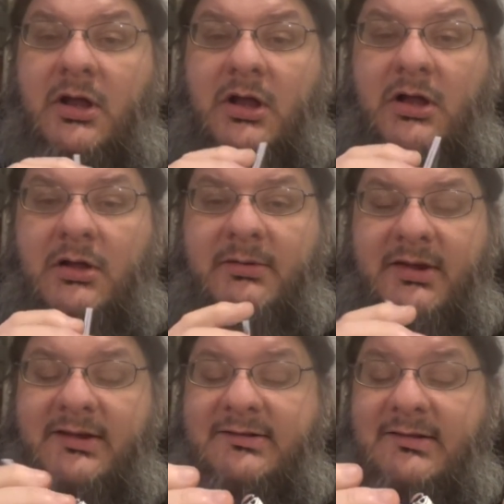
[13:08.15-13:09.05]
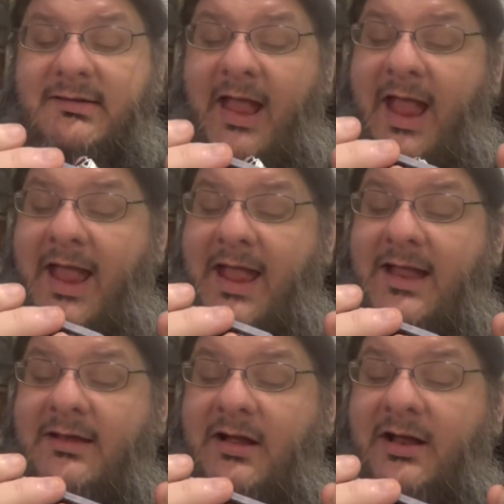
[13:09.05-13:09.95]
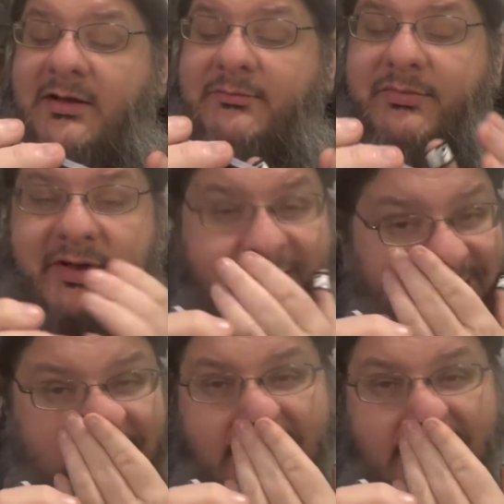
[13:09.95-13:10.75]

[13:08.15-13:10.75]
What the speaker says: It says hand item, but